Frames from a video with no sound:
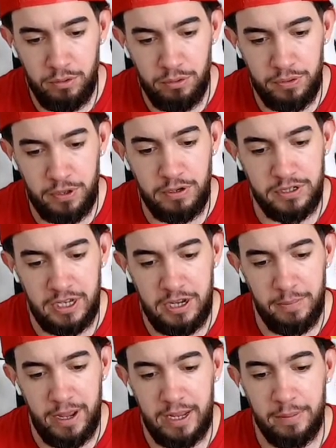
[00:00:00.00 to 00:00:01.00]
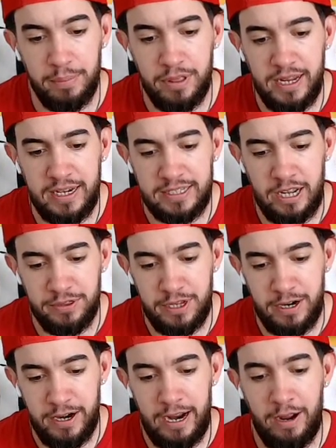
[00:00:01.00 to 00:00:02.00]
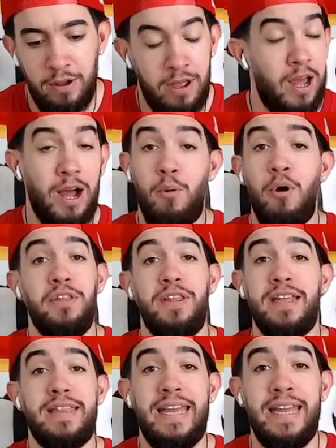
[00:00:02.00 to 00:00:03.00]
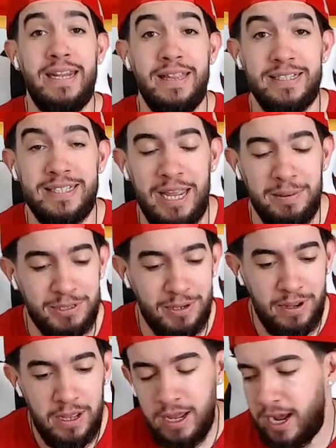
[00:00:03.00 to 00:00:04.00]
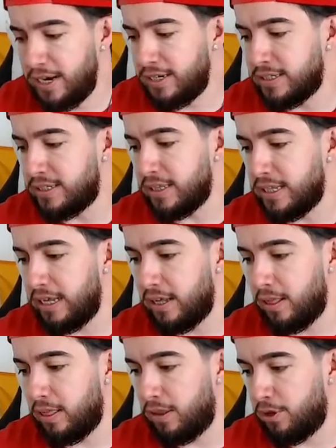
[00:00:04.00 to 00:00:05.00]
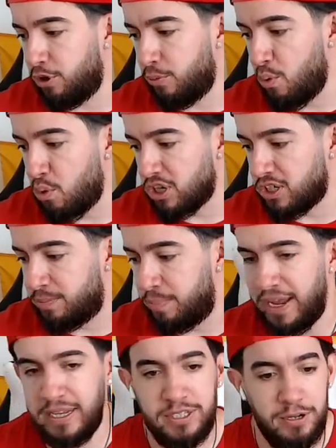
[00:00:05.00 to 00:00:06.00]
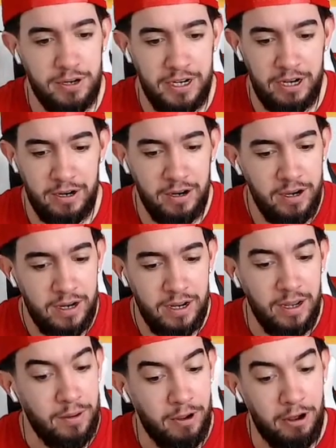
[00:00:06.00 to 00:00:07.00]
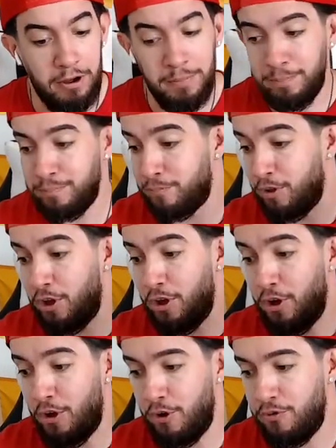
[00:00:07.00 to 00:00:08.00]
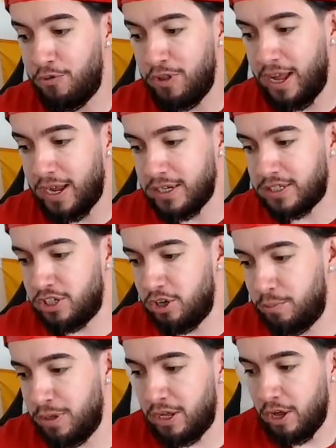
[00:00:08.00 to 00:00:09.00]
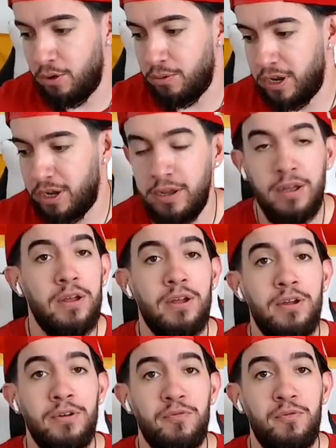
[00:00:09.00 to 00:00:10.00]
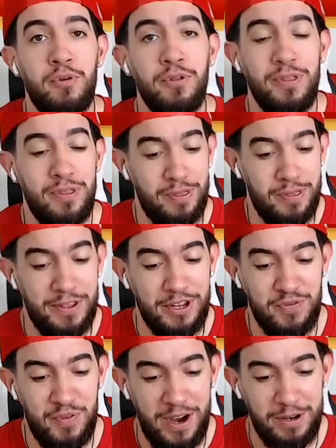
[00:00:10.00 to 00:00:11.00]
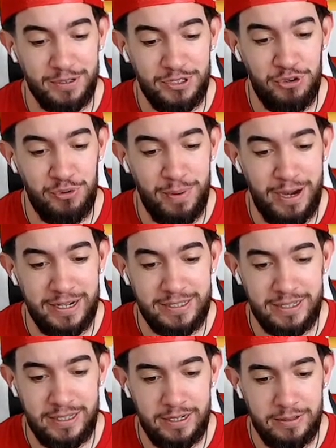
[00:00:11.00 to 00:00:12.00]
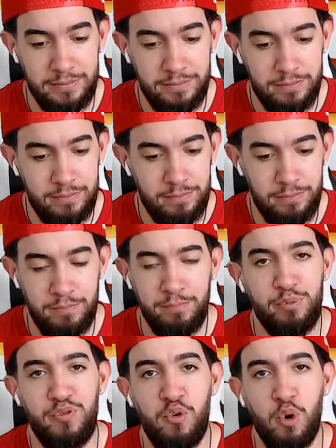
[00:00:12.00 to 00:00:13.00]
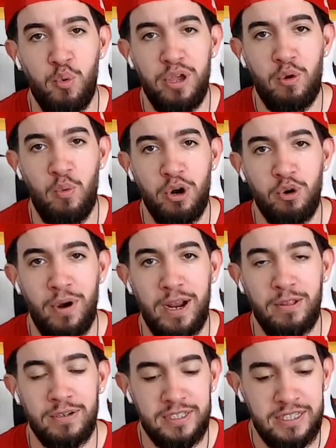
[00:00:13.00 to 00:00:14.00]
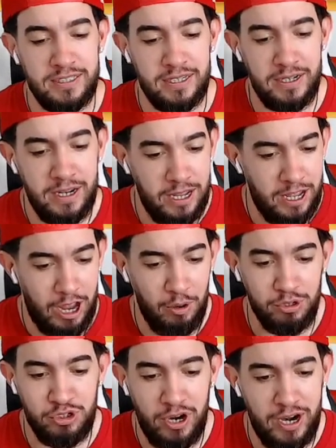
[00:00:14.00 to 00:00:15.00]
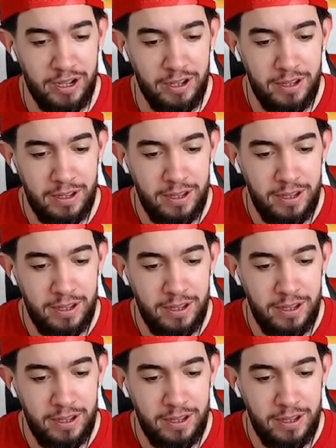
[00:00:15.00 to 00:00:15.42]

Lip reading: 13 making plays out there now. I wanted to get the end of this game, so I had to delete a little more space on here. Hopefully I could still be going for this final 2 minutes, and then before week 1 regular season, I will try to